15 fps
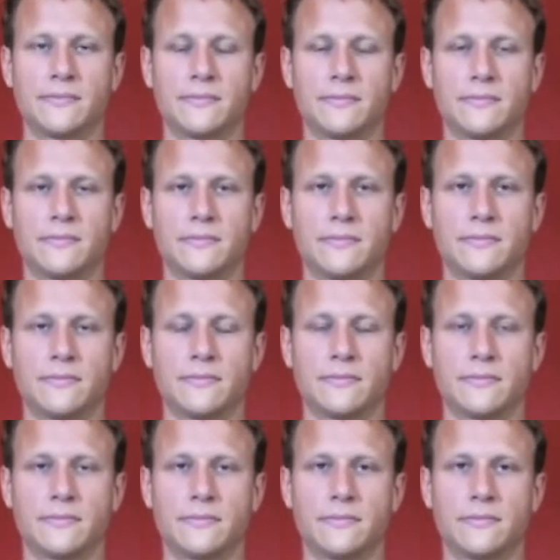
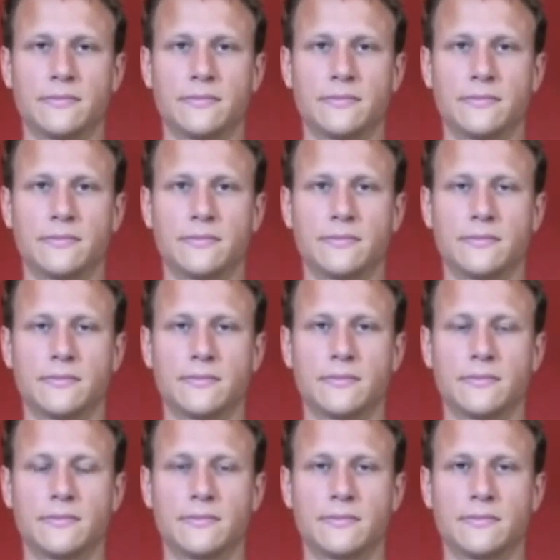
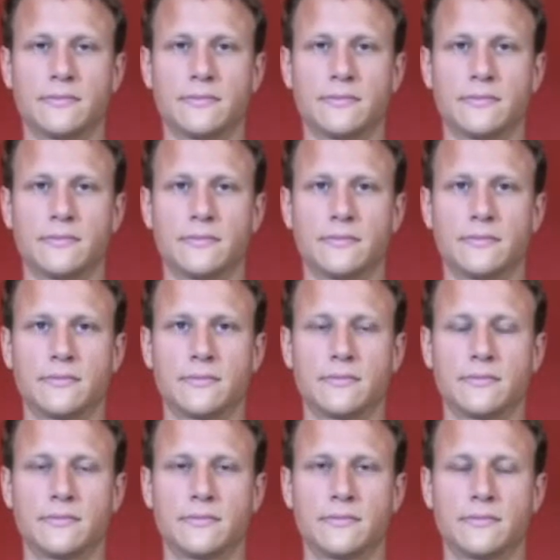
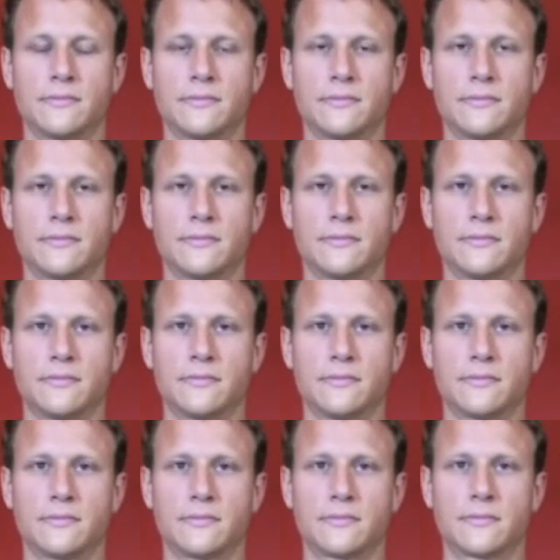
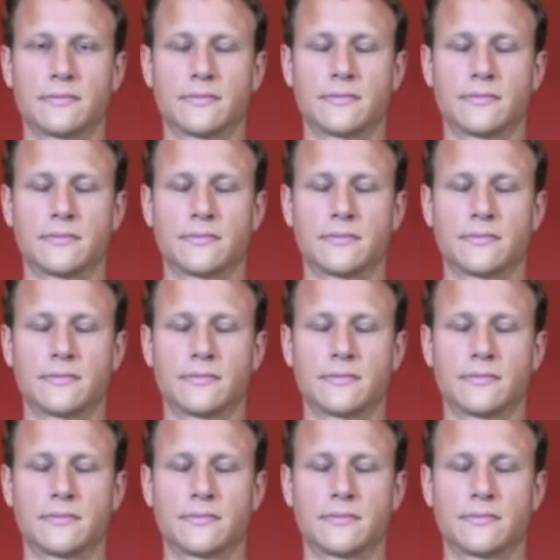No one is speaking in this clip.